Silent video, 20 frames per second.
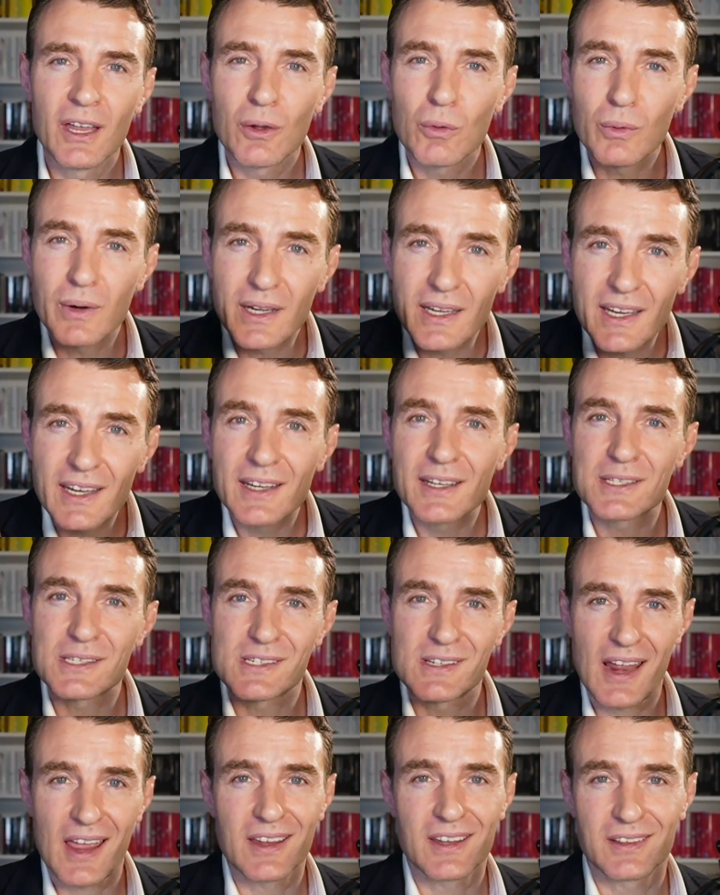We need a
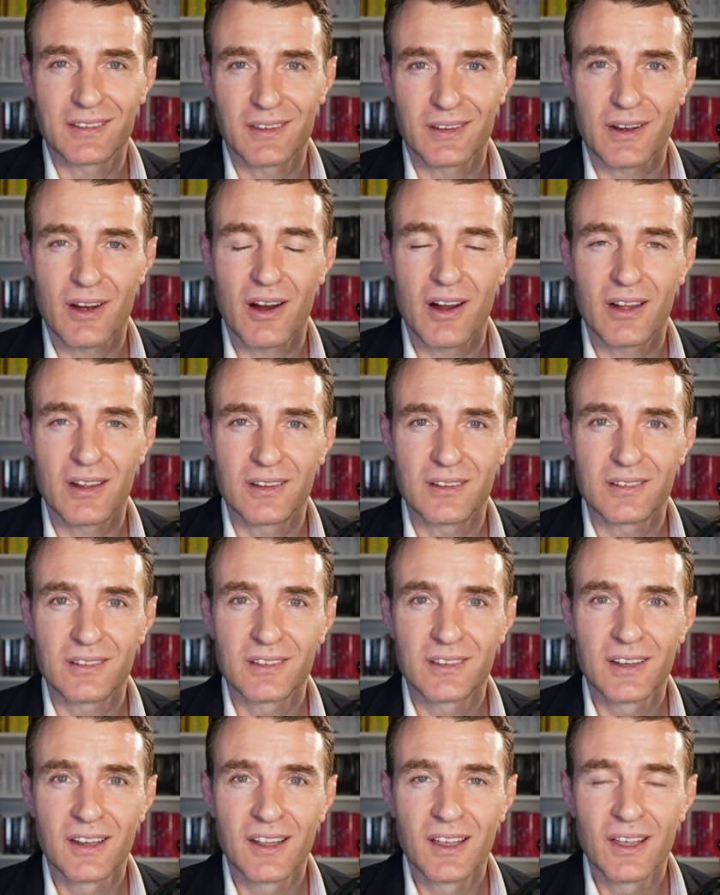snake in the garden.
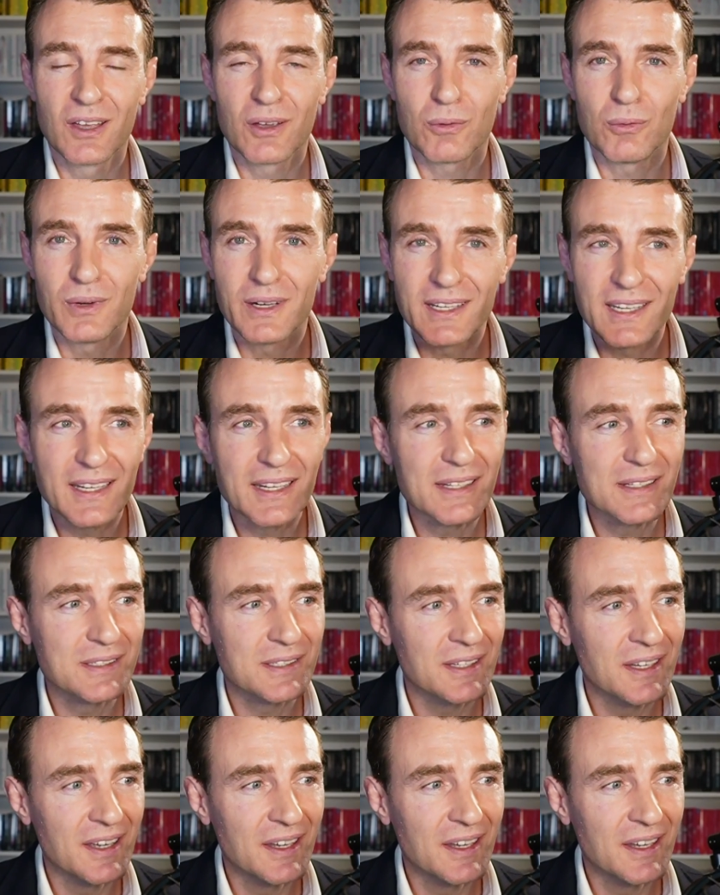We need,